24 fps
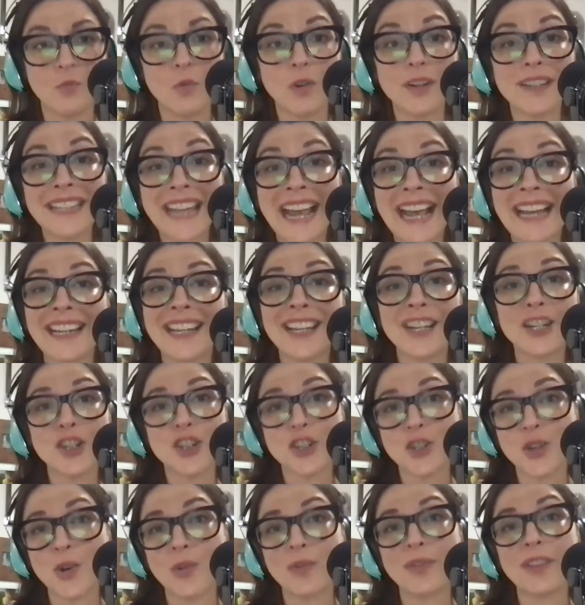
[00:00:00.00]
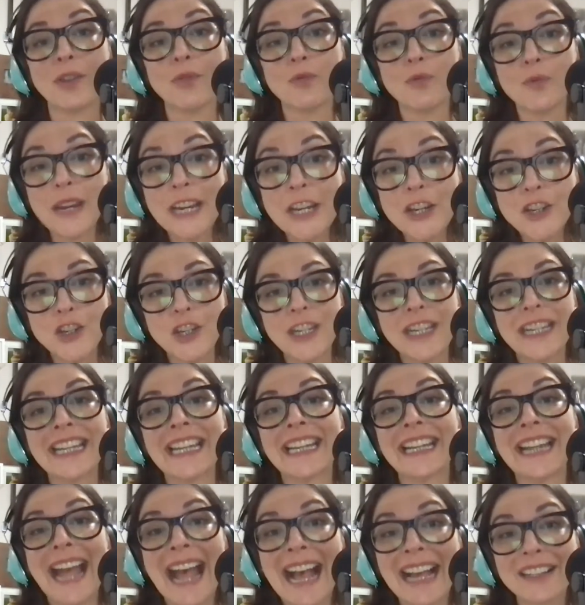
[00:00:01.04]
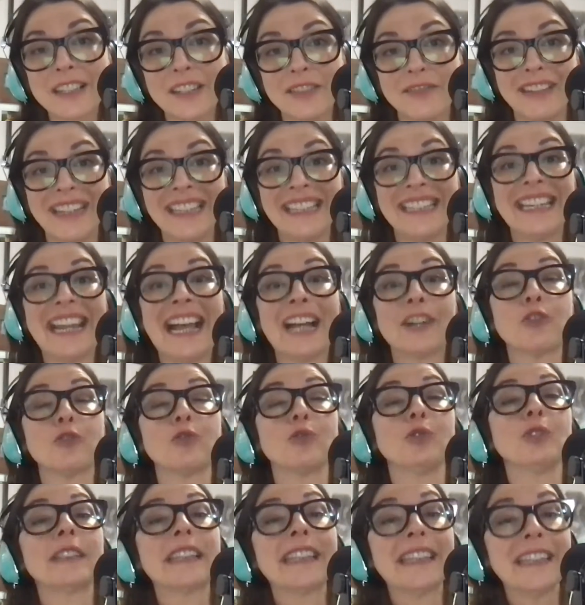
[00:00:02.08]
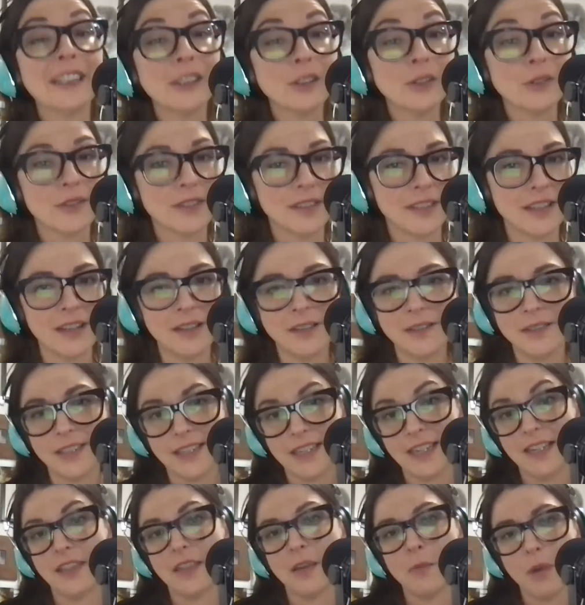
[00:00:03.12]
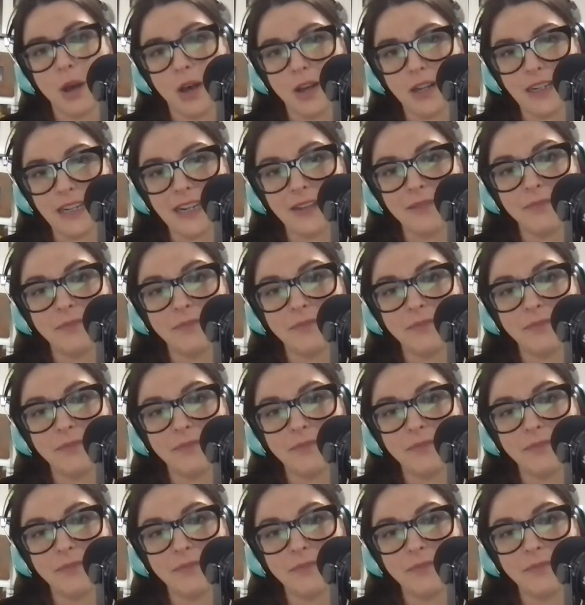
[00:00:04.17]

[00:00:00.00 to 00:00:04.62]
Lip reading: where data has shown that reishi can activate natural killer cells in the body.